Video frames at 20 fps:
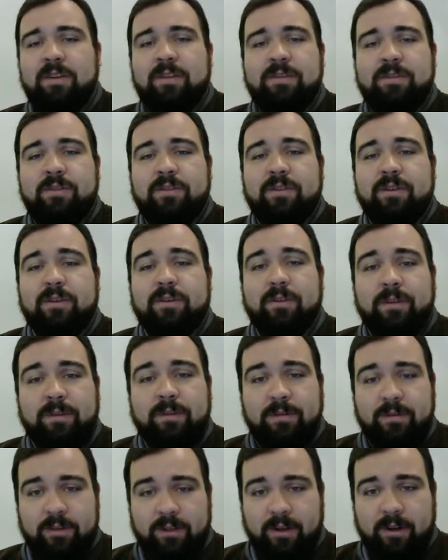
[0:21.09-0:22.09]
So to
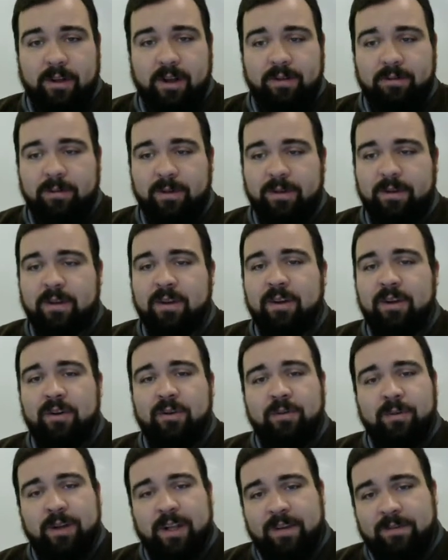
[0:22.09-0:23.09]
start off with,
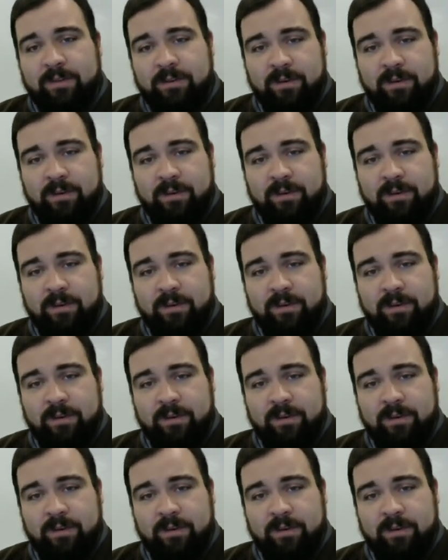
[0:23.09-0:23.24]
we're going to have the